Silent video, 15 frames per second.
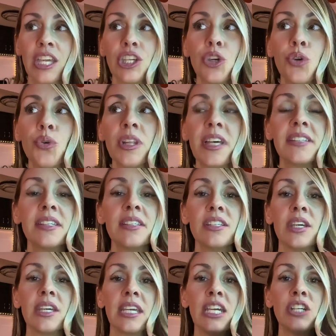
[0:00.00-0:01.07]
You listen
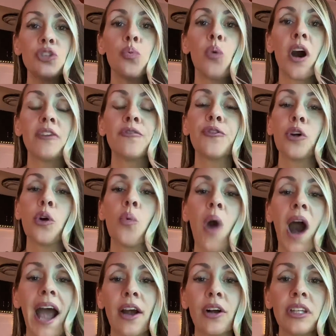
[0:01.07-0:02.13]
to each one for a
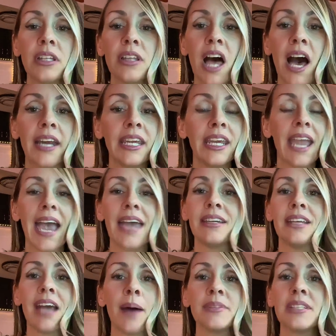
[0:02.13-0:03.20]
while, Lalani,
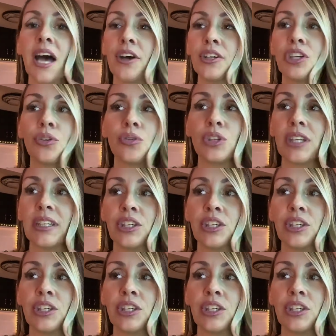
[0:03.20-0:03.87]
and I'm telling you,